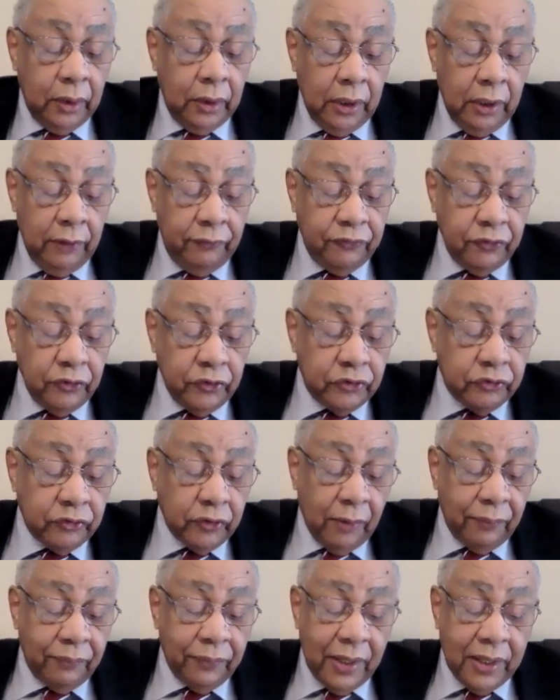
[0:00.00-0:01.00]
"If you
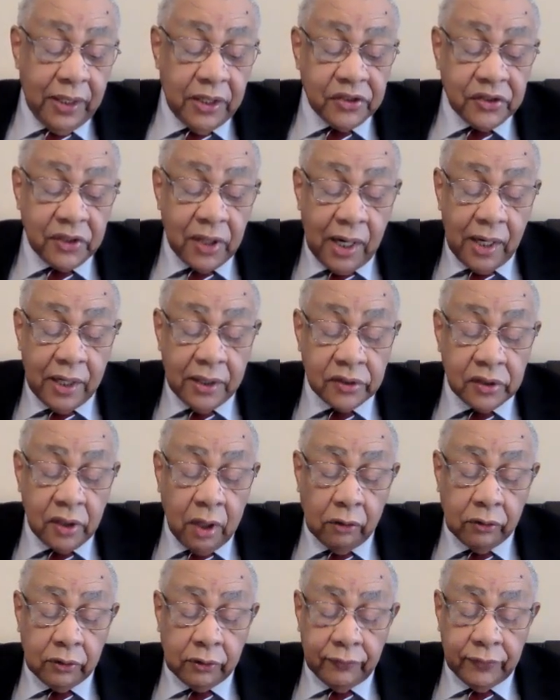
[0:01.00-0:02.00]
drop any science
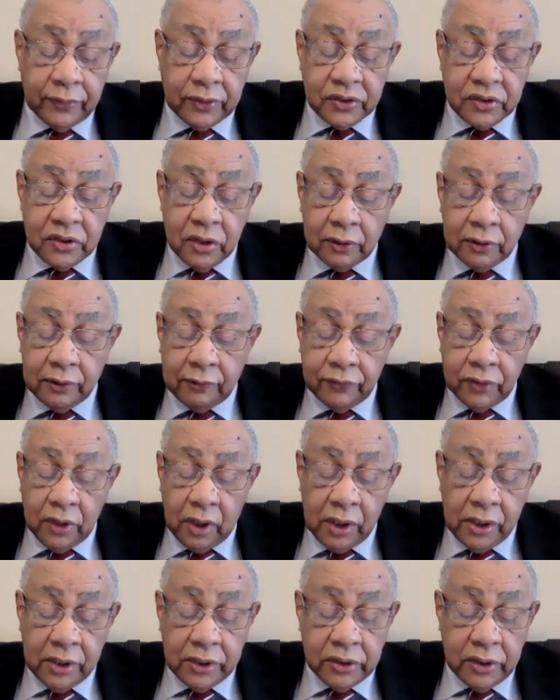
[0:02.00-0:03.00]
out of the circle of
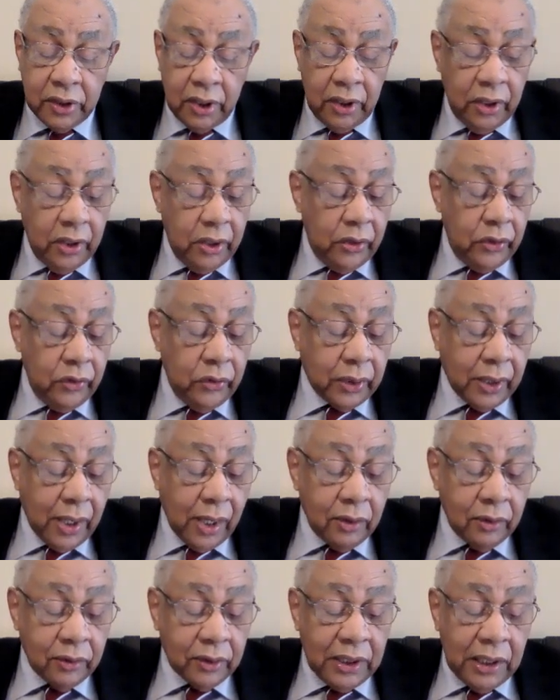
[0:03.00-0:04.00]
knowledge, you
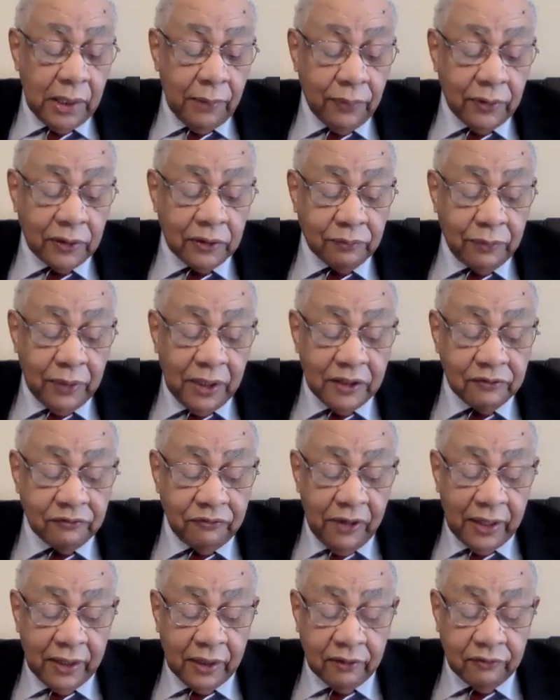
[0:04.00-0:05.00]
cannot keep its place
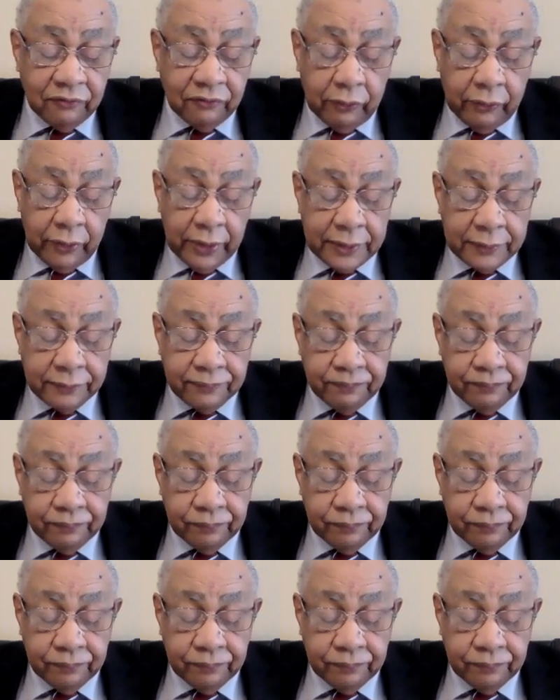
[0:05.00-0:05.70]
vacant for it.